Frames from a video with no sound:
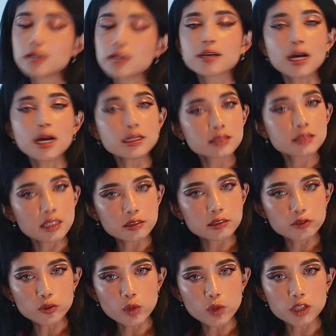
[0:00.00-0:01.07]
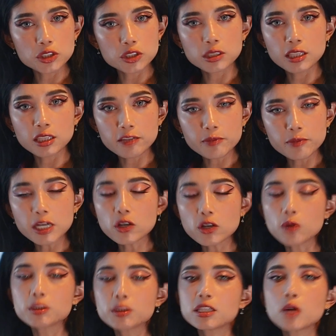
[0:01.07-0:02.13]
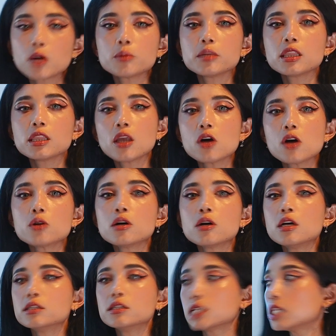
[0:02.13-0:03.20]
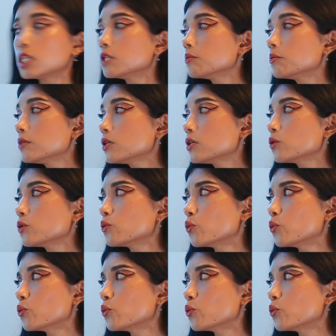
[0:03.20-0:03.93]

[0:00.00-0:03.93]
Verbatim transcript: Guys, thanks for watching. Leave me a comment down below telling me